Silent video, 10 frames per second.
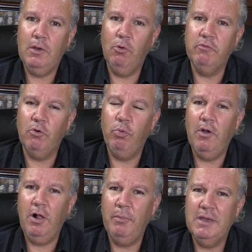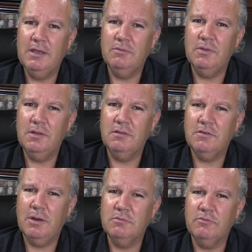overwhelming in, in
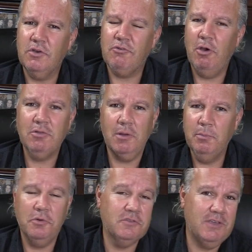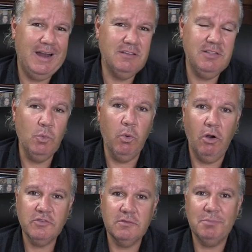terms of crowd numbers, it actually
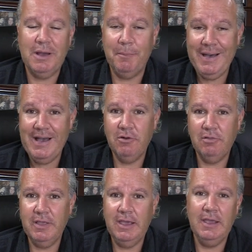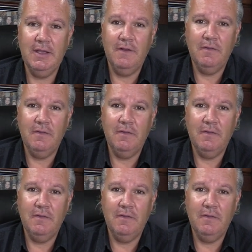wasn't, but apparently